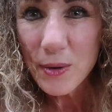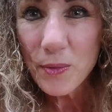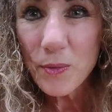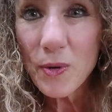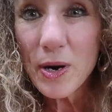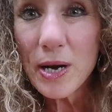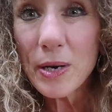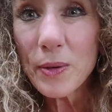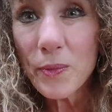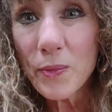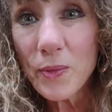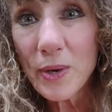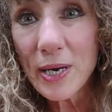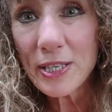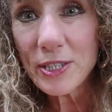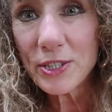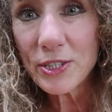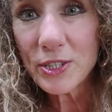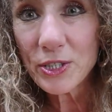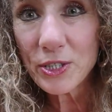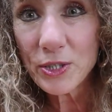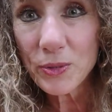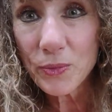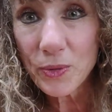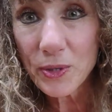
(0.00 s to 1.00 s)
what
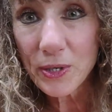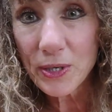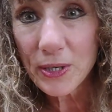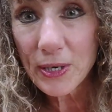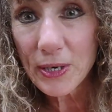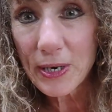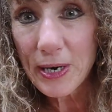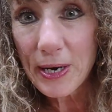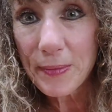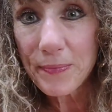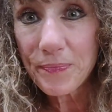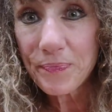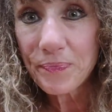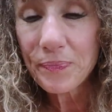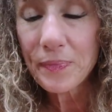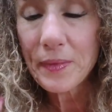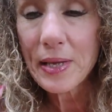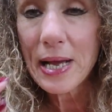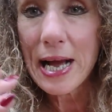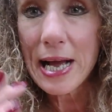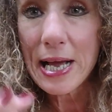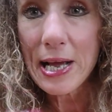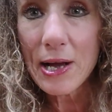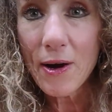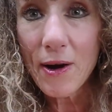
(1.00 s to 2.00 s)
ones to work on.
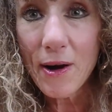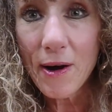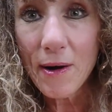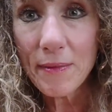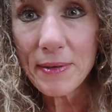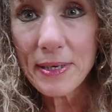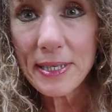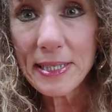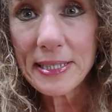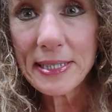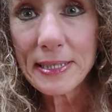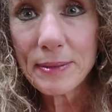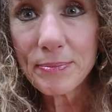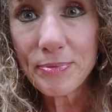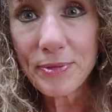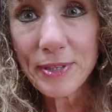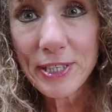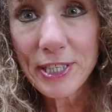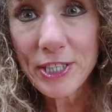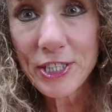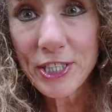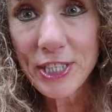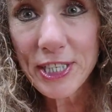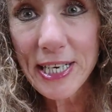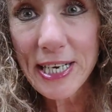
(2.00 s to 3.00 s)
I always
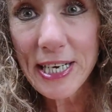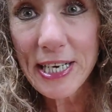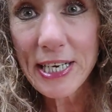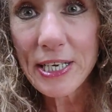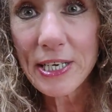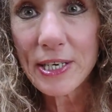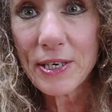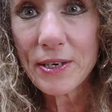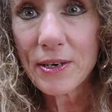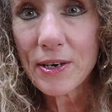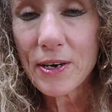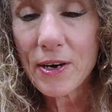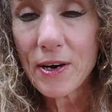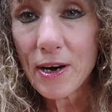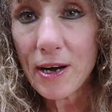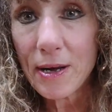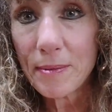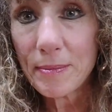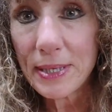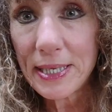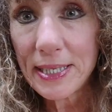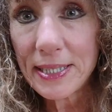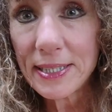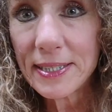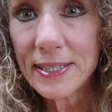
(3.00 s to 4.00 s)
appreciate your
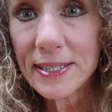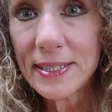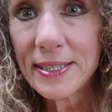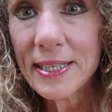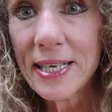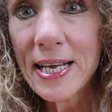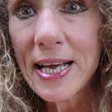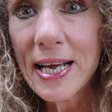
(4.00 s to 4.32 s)
comments.